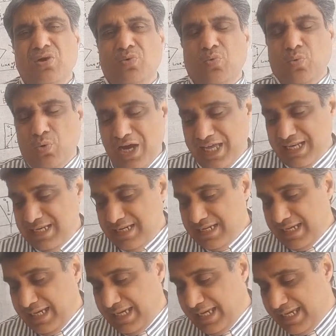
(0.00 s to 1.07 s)

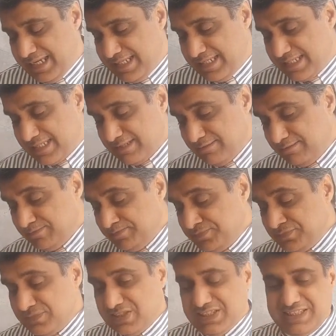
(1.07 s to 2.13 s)
One is
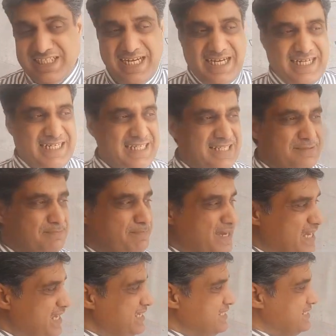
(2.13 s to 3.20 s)
that the
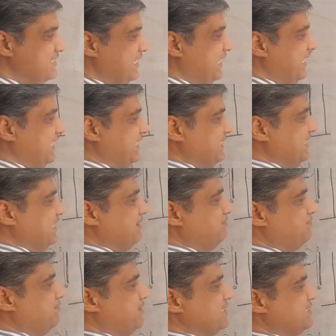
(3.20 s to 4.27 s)
base area
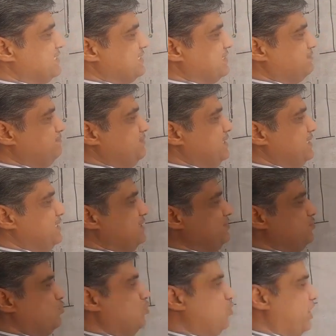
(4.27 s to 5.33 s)
must
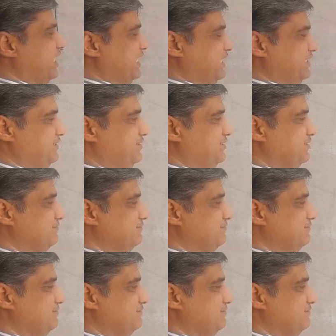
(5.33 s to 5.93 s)
be wide.